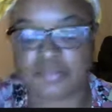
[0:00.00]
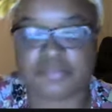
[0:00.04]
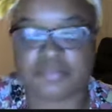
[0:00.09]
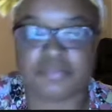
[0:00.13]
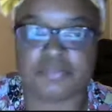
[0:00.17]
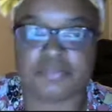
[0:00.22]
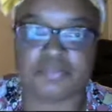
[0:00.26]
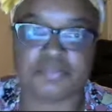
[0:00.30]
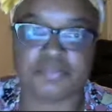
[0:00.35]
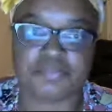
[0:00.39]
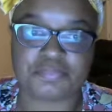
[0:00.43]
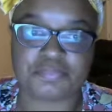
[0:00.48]

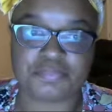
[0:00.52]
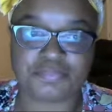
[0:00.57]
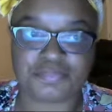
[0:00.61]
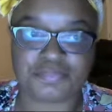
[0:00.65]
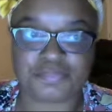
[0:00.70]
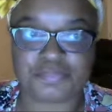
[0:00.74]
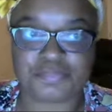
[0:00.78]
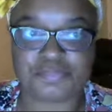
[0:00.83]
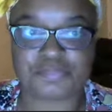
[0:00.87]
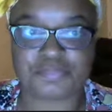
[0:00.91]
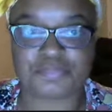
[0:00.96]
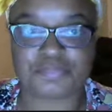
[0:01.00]
my
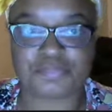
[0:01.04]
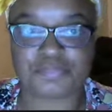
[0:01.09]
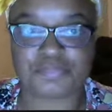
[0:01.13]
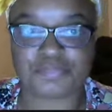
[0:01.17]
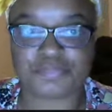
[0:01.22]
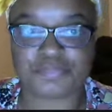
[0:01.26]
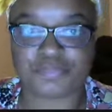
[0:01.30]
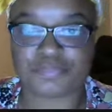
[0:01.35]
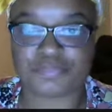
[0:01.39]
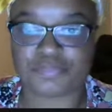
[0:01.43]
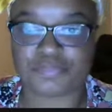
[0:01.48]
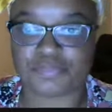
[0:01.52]
wheelhouse
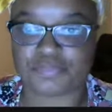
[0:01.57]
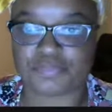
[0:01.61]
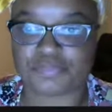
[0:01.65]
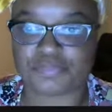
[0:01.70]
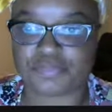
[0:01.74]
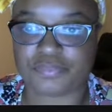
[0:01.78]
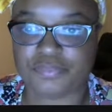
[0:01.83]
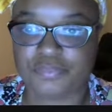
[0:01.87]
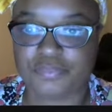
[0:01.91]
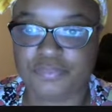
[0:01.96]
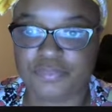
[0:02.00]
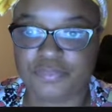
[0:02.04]
is like
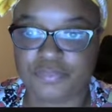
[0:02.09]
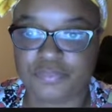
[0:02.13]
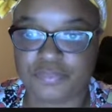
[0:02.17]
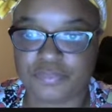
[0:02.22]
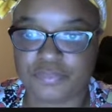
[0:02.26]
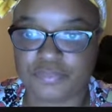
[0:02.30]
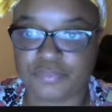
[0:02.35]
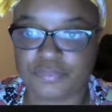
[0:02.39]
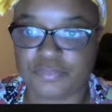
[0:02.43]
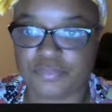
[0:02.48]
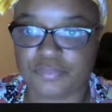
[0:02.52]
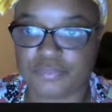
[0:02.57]
books and
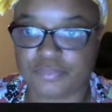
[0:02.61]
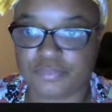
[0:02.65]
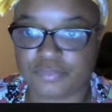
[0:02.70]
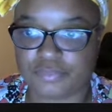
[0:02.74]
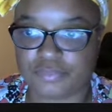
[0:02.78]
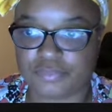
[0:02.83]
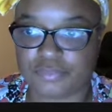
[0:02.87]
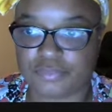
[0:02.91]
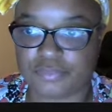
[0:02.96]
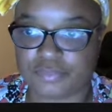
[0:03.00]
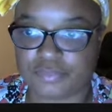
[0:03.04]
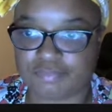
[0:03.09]
writing and
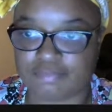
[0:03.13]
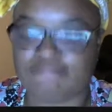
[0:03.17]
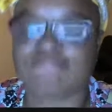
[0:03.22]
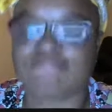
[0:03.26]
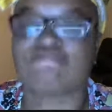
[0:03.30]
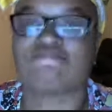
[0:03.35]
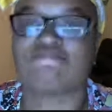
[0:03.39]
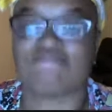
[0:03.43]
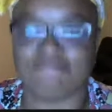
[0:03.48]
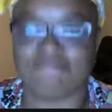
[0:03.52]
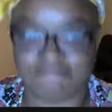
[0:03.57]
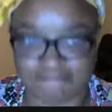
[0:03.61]
so forth.
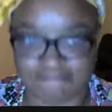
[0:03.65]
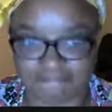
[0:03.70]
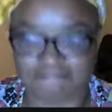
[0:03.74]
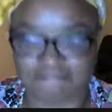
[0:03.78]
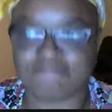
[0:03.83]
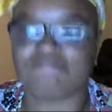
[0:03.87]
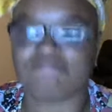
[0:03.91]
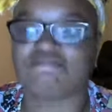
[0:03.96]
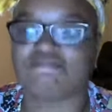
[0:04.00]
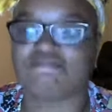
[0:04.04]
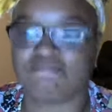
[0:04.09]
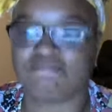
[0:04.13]
So definitely
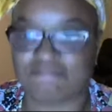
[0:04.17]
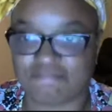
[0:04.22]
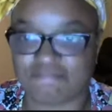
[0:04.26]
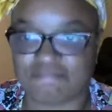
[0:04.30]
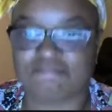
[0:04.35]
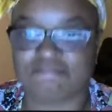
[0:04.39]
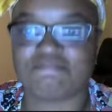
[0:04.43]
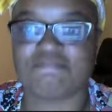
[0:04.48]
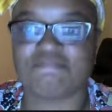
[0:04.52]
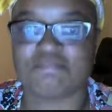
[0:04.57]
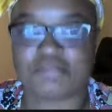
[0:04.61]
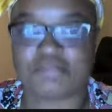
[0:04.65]
I'll continue
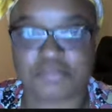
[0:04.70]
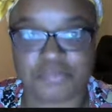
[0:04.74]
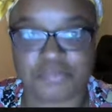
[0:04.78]
that.